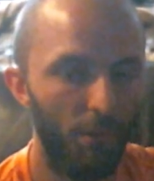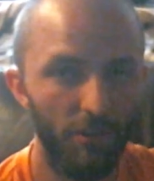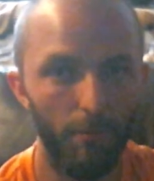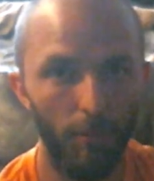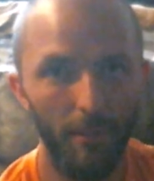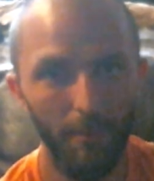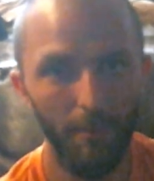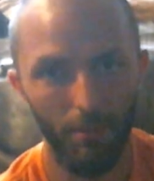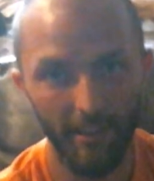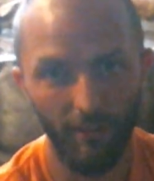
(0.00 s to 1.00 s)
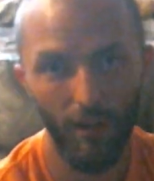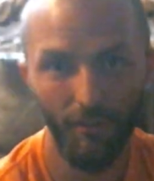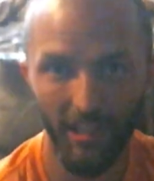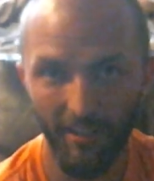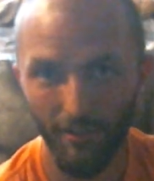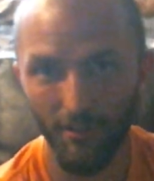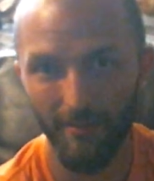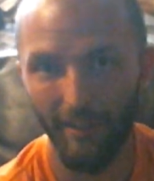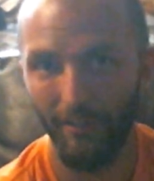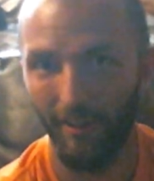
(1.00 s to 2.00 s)
I mean, those things have never
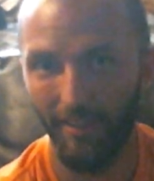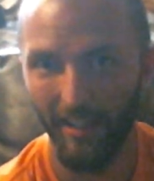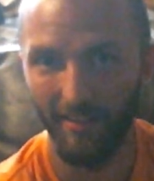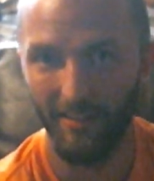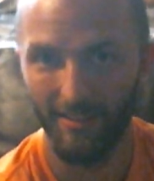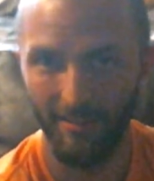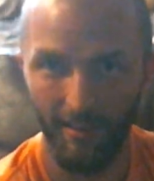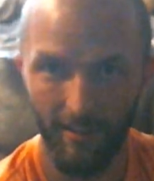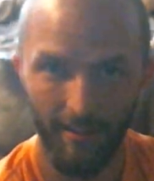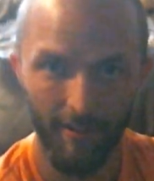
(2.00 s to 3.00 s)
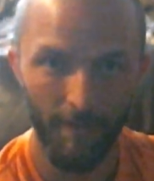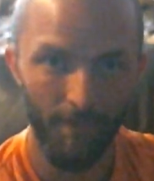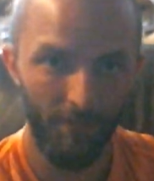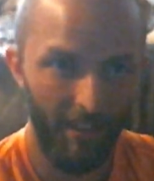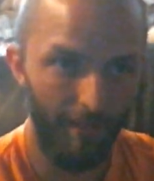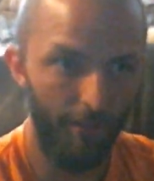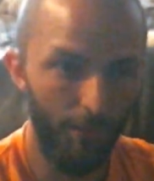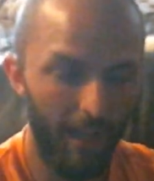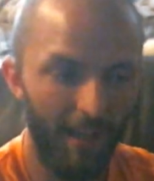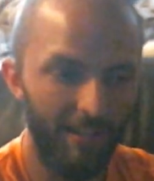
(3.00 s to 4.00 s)
been observed or seen
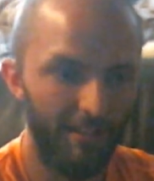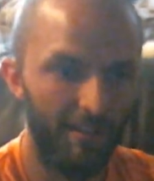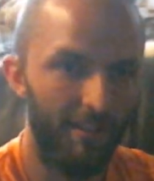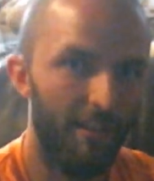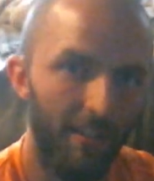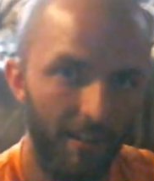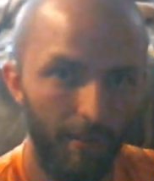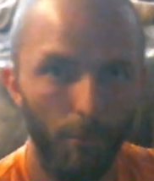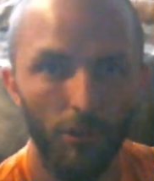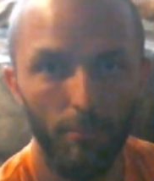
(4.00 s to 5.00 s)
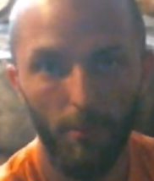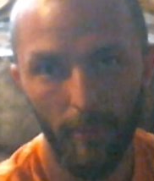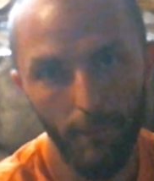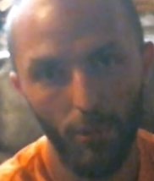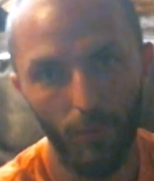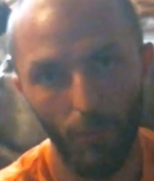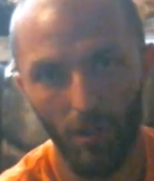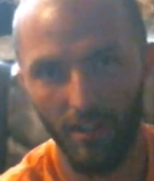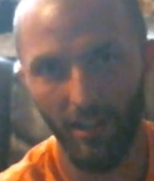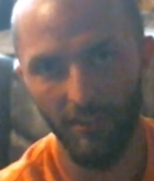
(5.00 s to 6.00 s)
and are
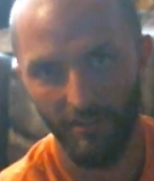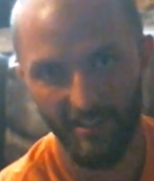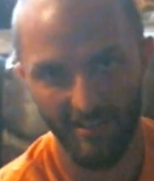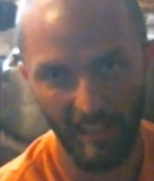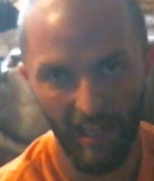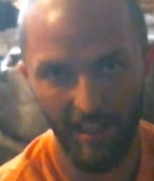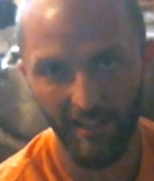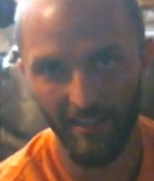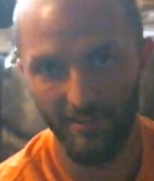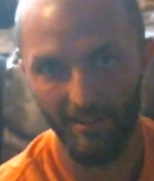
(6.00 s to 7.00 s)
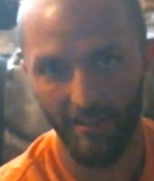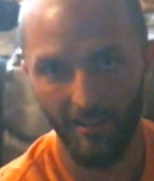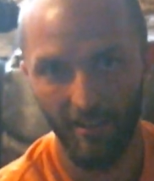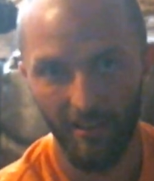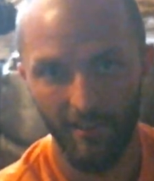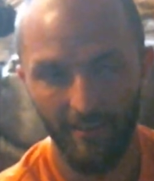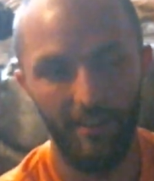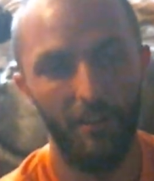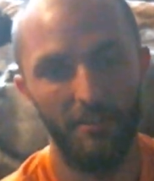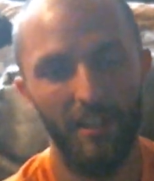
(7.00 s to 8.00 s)
purely opinions, and we know they're opinions
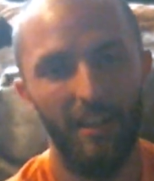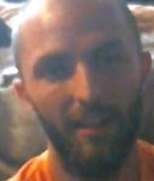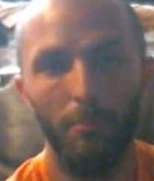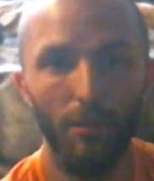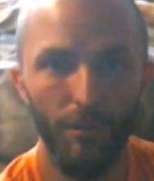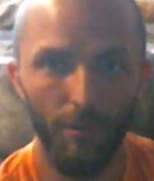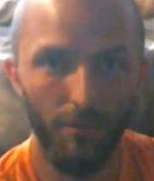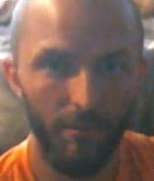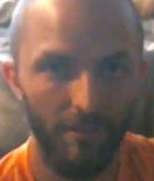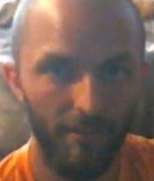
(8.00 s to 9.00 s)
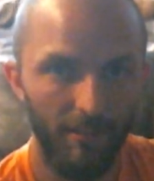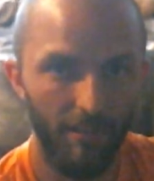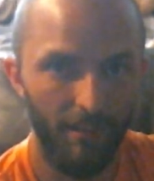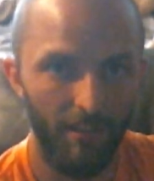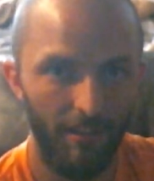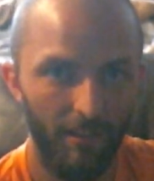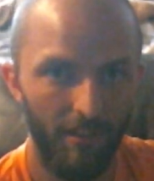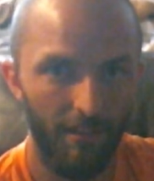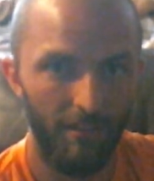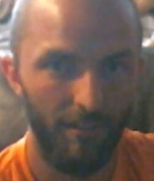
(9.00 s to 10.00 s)
because if you ask multiple people,
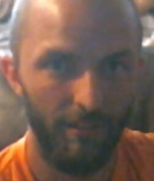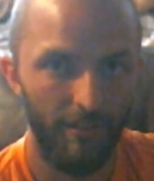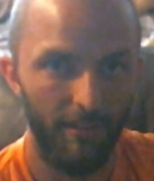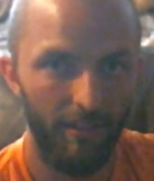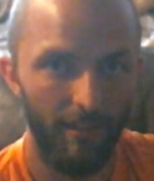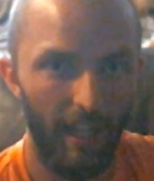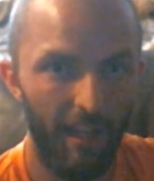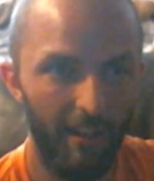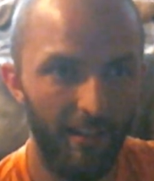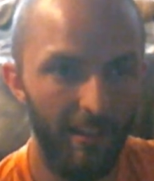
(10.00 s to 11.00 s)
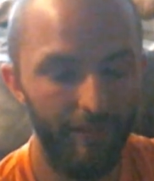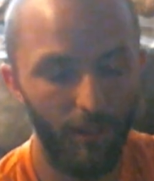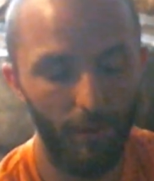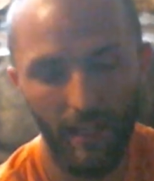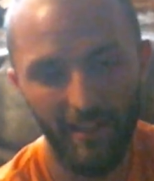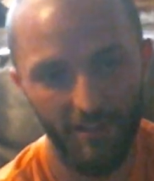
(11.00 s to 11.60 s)
they'll all tell you different things.